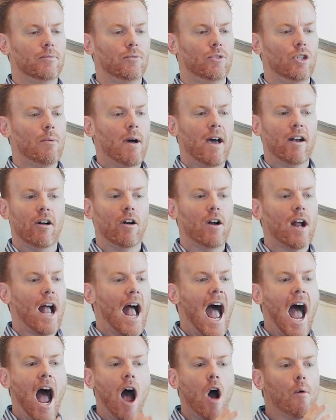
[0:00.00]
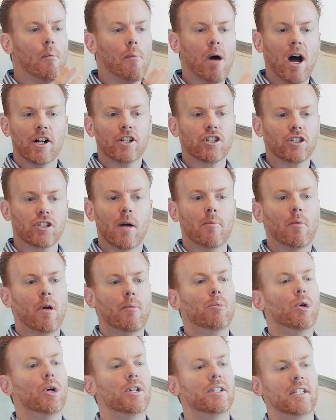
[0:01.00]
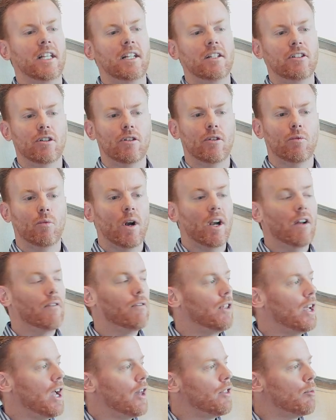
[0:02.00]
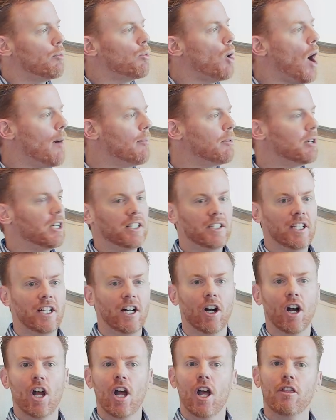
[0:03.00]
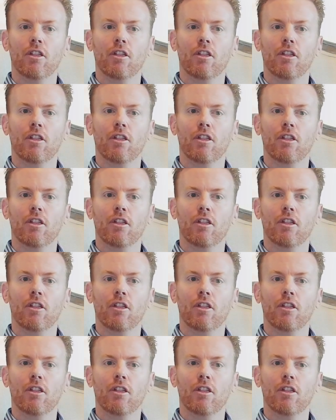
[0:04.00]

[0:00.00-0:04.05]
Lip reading: no matter how much someone puts into one of the other properties here,